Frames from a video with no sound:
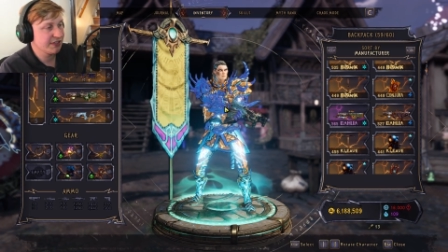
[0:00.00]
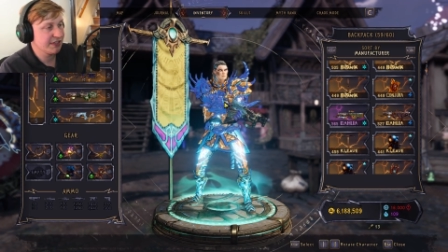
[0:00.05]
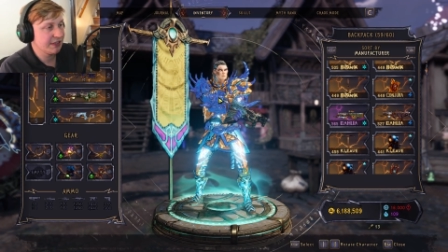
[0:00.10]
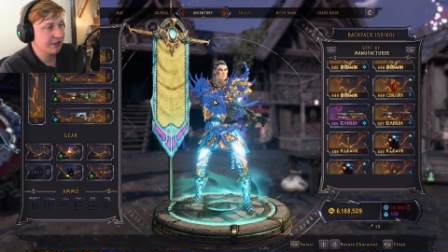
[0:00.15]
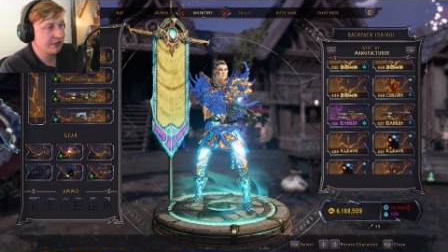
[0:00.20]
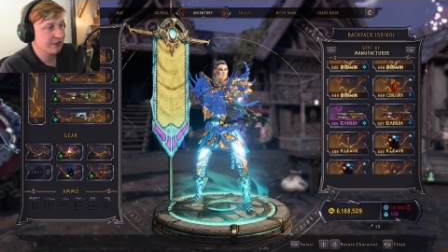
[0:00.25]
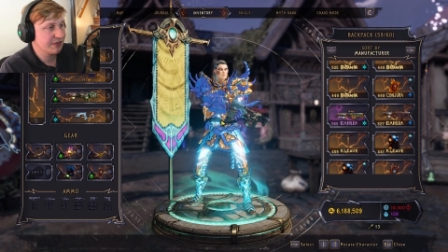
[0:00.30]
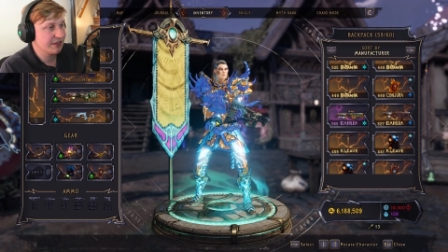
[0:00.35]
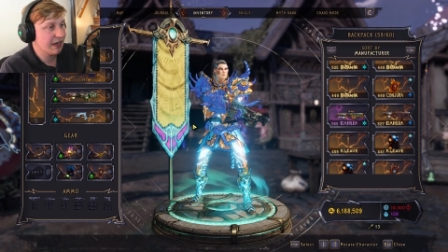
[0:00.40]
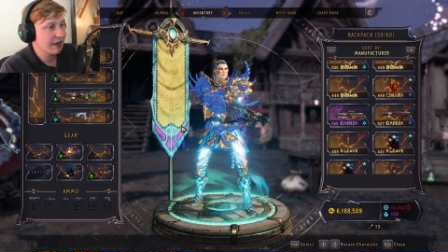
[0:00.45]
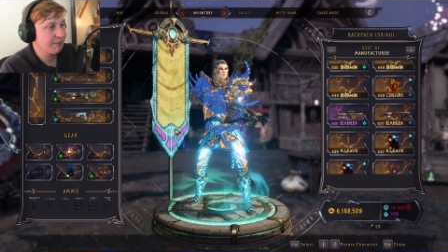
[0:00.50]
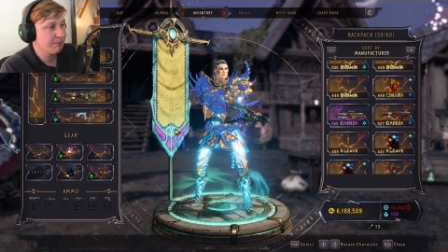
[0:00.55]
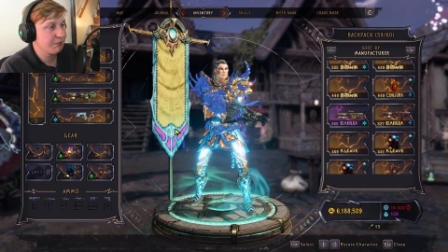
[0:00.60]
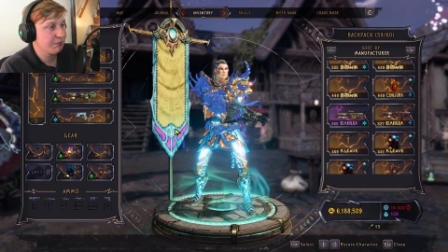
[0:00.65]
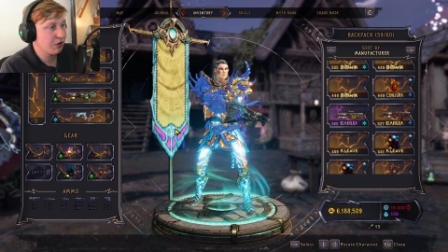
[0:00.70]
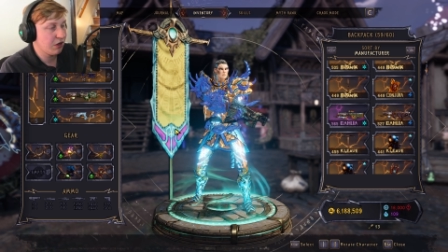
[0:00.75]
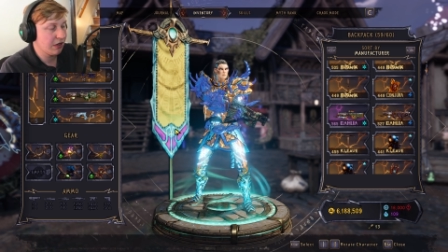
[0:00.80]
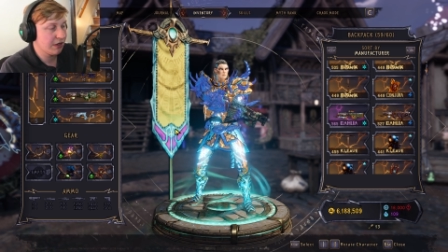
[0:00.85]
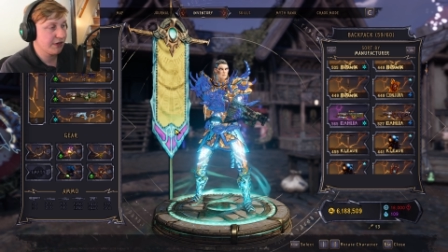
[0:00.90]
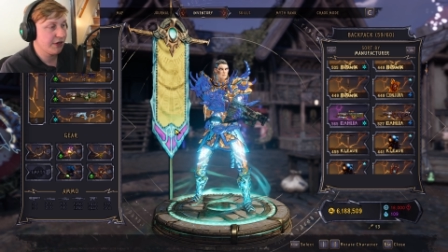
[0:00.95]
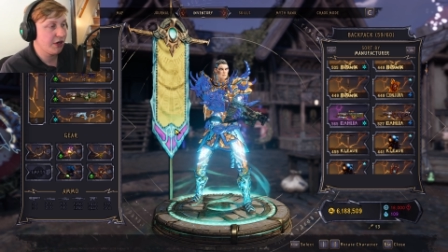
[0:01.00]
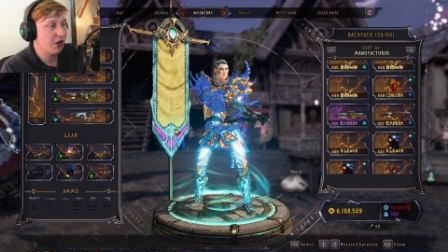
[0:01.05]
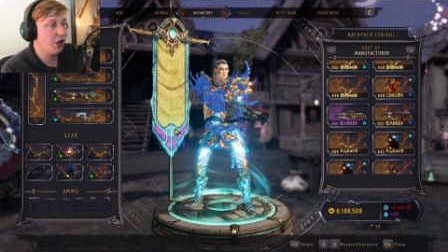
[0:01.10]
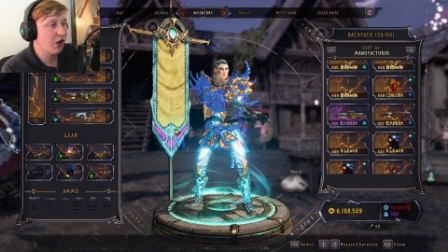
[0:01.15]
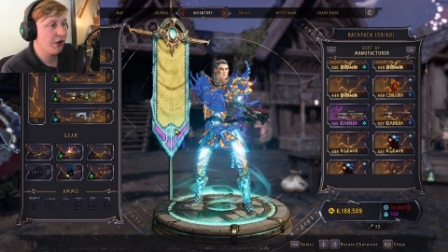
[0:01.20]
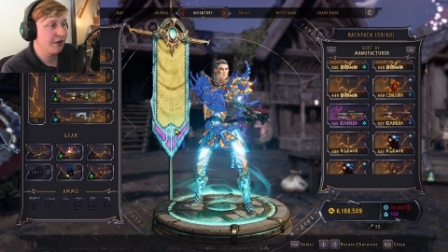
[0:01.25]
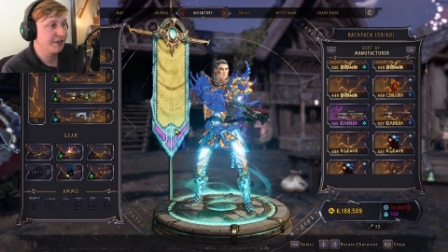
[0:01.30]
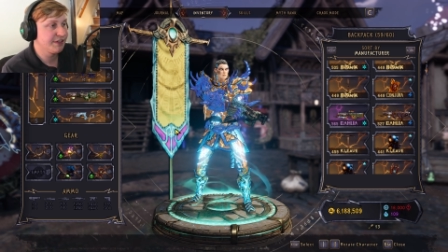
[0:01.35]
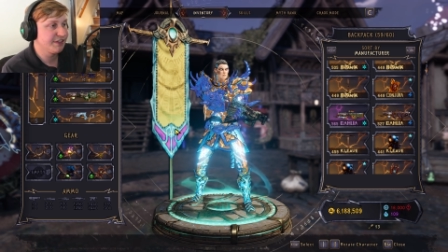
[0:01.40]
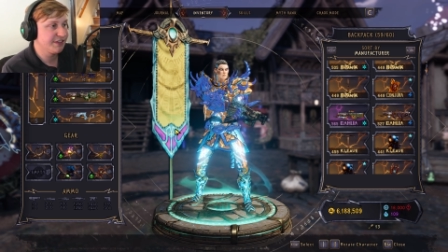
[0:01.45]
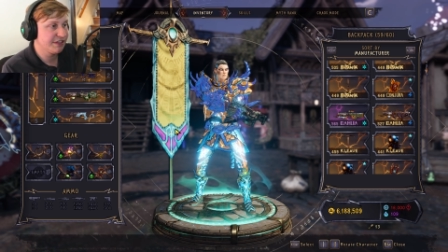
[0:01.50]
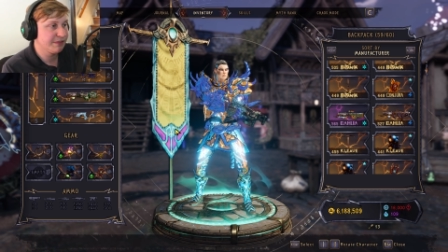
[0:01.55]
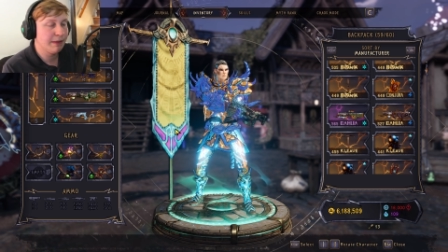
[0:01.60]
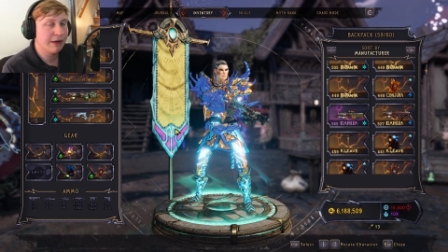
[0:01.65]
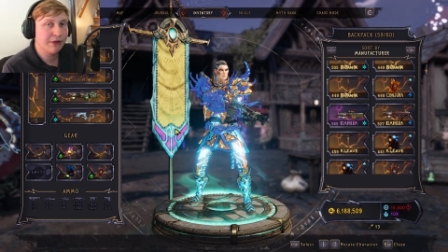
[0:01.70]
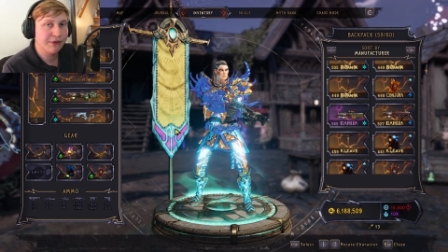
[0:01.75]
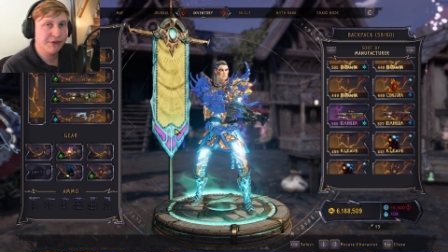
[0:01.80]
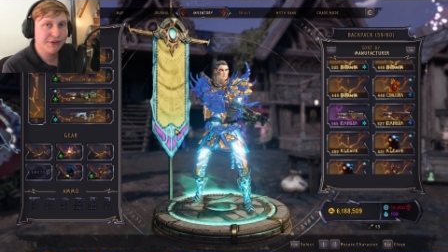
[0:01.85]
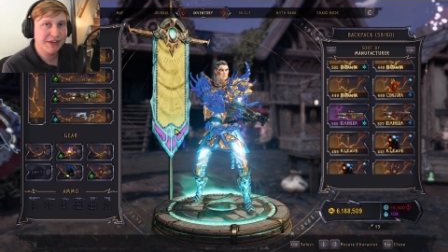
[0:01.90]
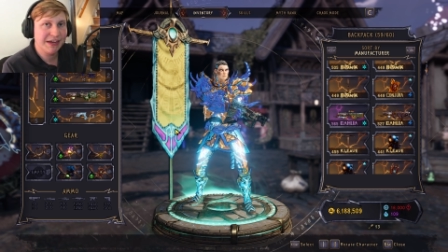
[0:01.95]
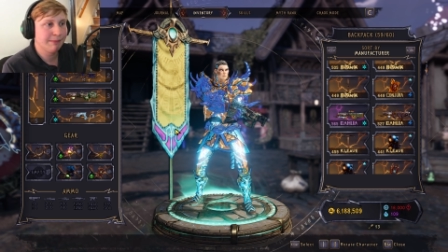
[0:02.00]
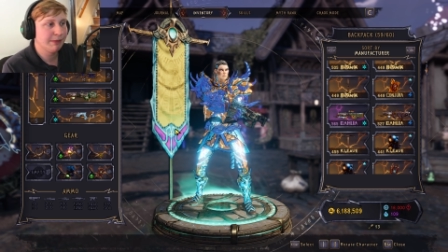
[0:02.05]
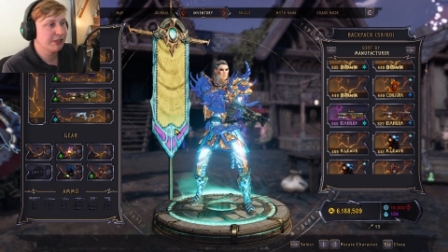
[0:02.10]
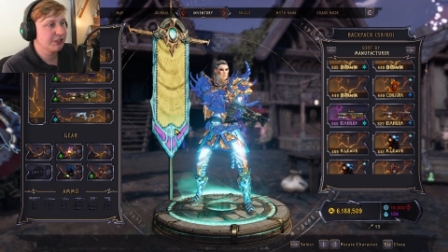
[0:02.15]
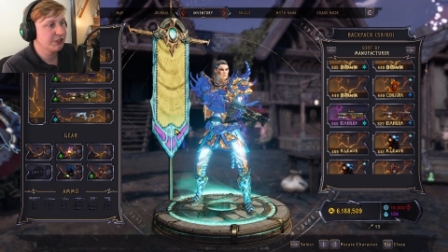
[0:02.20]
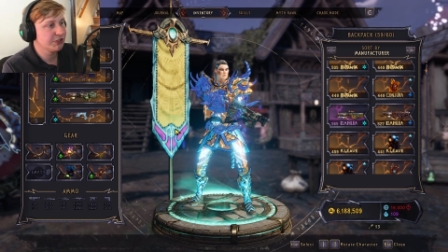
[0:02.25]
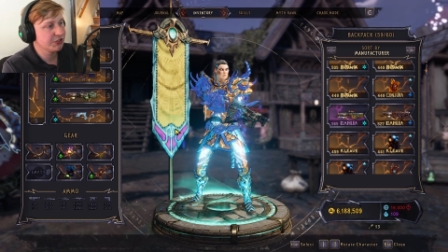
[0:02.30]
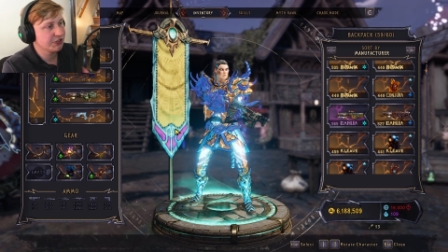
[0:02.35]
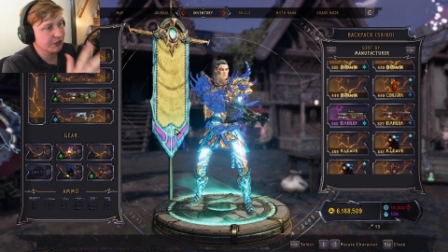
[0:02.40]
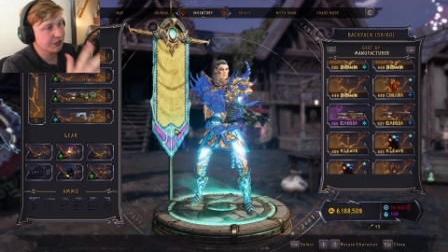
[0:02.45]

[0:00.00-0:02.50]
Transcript: skills that proc on spell damage.